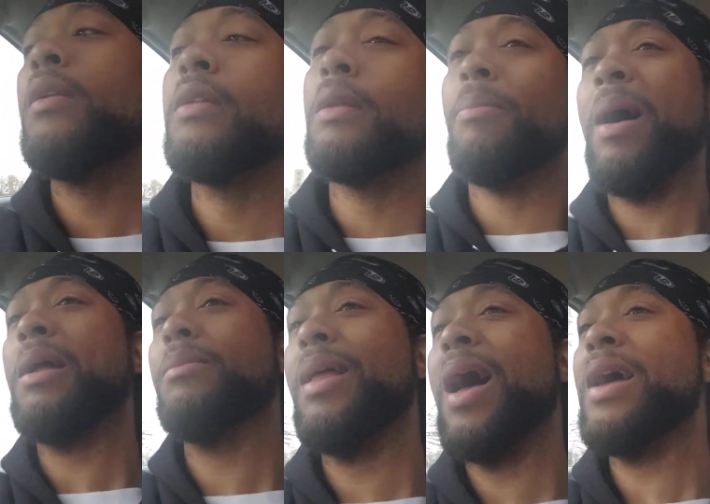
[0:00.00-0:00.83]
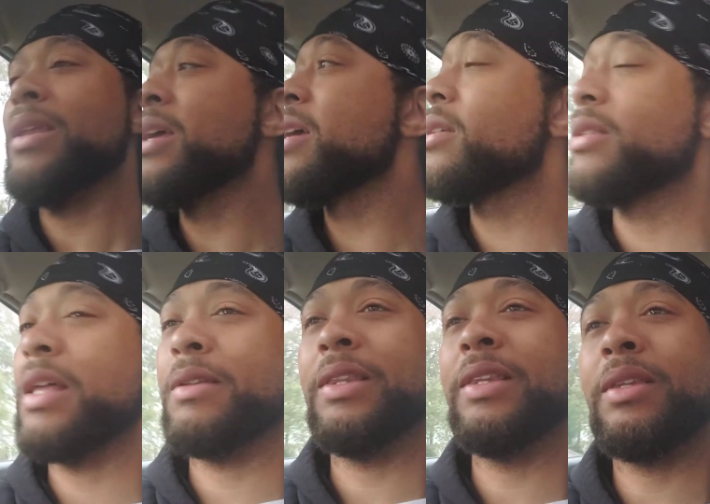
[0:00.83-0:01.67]
The bottom line is
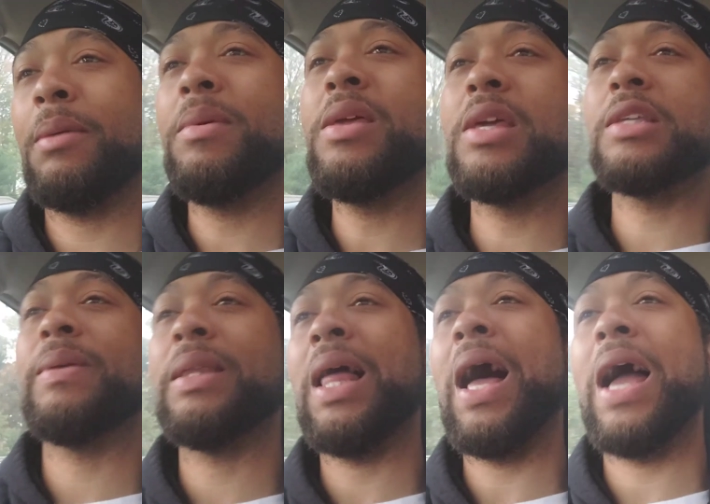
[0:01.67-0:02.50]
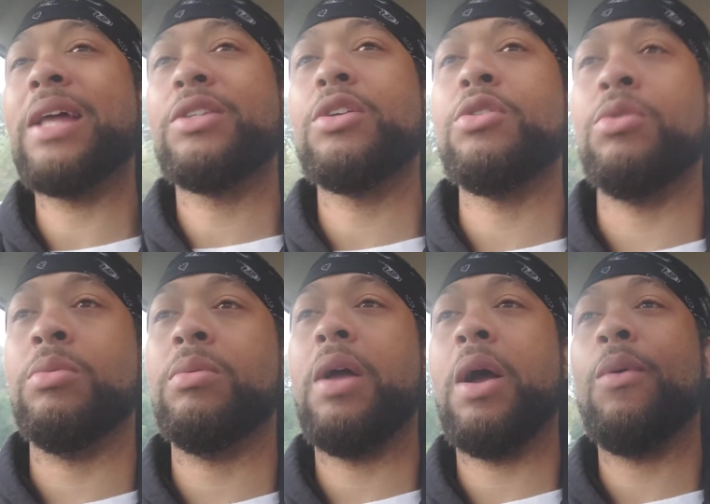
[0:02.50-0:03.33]
that the media's been lying to you,
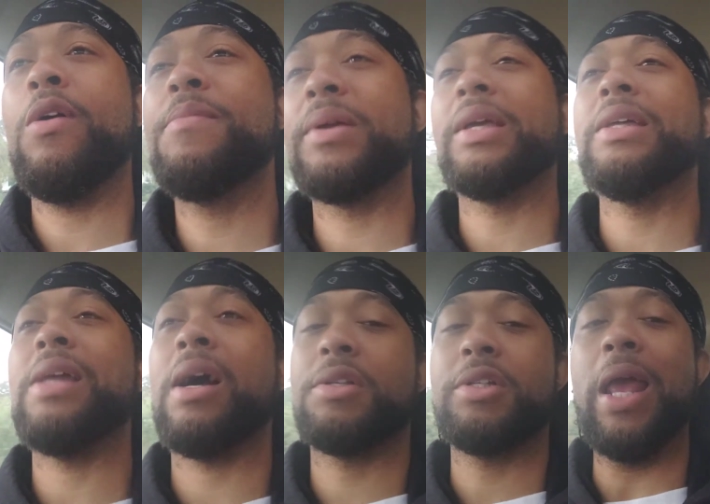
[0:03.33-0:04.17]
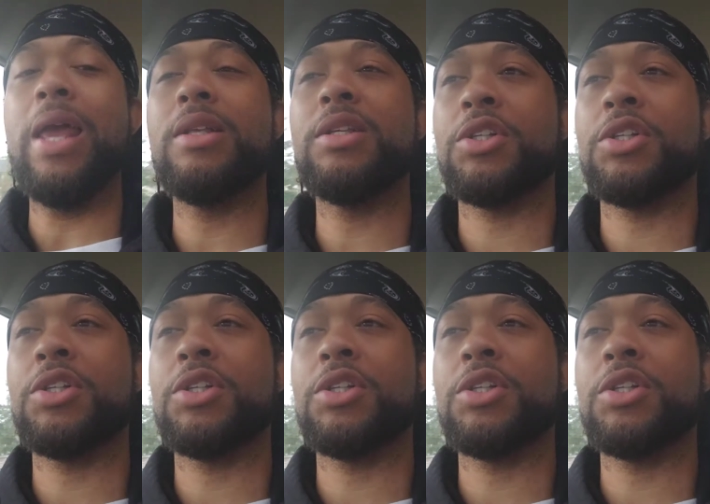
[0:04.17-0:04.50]
and we've been getting our chain